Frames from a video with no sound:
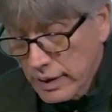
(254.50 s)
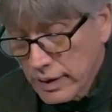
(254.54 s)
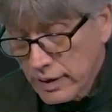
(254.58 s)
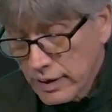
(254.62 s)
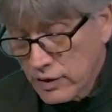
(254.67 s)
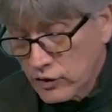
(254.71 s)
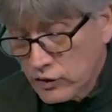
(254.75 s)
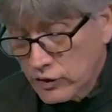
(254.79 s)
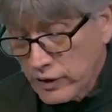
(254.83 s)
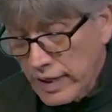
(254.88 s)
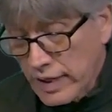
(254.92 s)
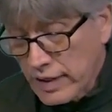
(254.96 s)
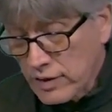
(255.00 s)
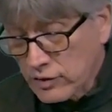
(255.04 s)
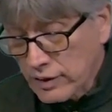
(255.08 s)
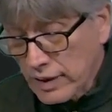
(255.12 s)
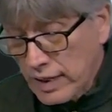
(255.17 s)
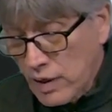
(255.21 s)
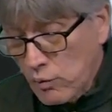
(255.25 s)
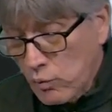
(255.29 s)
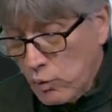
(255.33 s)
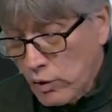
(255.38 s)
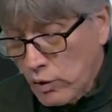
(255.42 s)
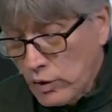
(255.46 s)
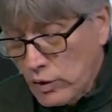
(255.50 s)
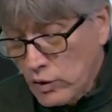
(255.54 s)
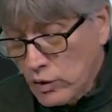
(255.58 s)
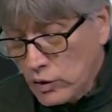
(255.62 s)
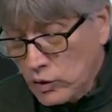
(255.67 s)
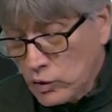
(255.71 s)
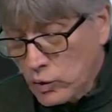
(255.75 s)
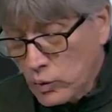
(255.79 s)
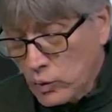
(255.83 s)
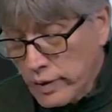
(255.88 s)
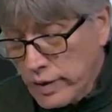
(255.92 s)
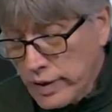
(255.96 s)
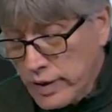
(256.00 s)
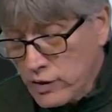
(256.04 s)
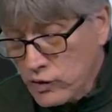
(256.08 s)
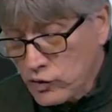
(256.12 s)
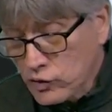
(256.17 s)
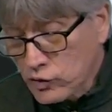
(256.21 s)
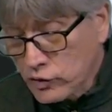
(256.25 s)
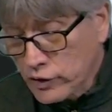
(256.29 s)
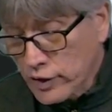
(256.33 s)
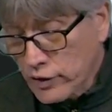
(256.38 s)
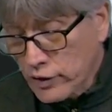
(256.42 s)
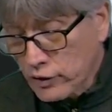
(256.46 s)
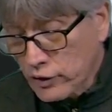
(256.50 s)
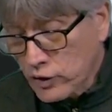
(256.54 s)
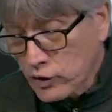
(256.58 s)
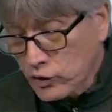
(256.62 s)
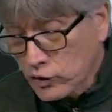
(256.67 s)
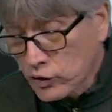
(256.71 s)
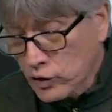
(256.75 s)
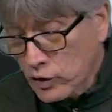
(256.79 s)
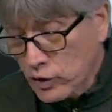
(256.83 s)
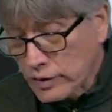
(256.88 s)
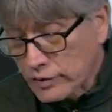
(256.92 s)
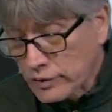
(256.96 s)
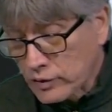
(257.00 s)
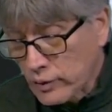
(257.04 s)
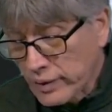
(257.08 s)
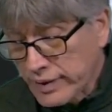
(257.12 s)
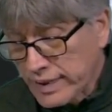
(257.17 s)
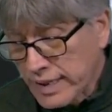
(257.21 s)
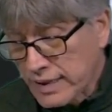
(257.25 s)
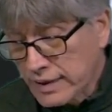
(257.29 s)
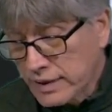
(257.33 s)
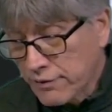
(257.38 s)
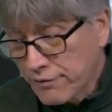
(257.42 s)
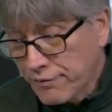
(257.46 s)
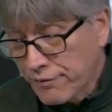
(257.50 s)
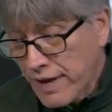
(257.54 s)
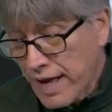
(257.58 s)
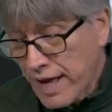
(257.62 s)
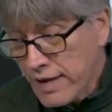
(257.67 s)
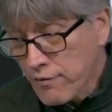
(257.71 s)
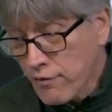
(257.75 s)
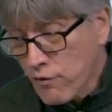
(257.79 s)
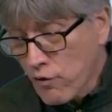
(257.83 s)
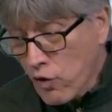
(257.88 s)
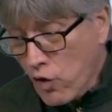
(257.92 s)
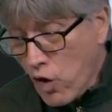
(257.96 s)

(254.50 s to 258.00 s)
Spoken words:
It says, I will look to each search result to identify